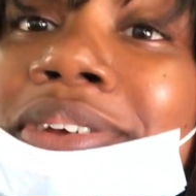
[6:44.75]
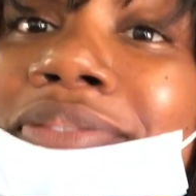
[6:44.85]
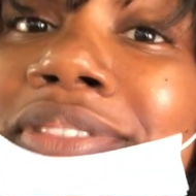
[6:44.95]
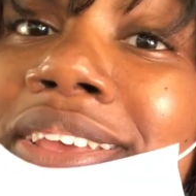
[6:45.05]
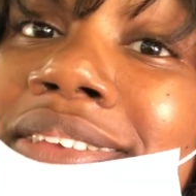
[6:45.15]

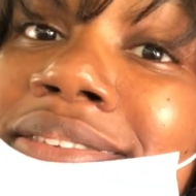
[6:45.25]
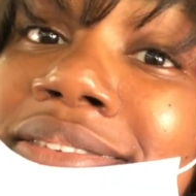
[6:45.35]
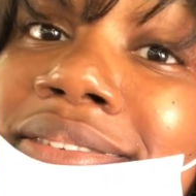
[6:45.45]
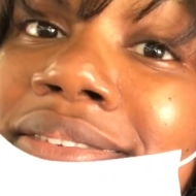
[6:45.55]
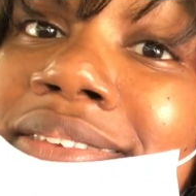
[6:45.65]
of
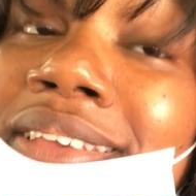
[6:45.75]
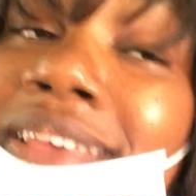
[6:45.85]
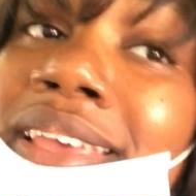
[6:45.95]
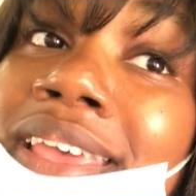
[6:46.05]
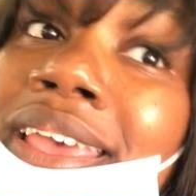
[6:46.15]
this
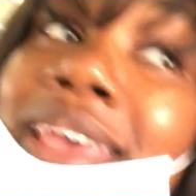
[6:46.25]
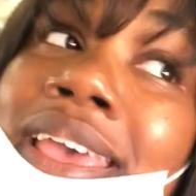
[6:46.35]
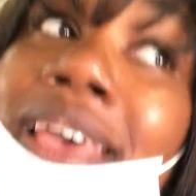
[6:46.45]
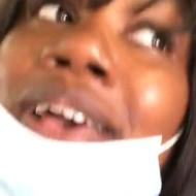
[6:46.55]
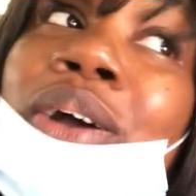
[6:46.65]

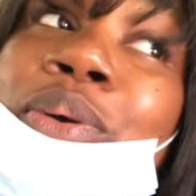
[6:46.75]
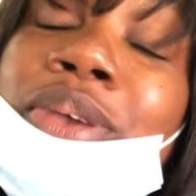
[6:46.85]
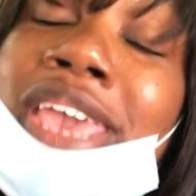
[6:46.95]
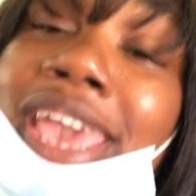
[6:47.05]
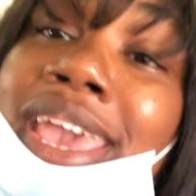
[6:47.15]

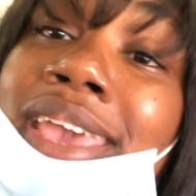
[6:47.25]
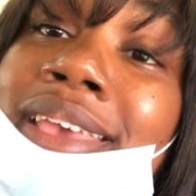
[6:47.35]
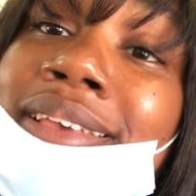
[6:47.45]
okay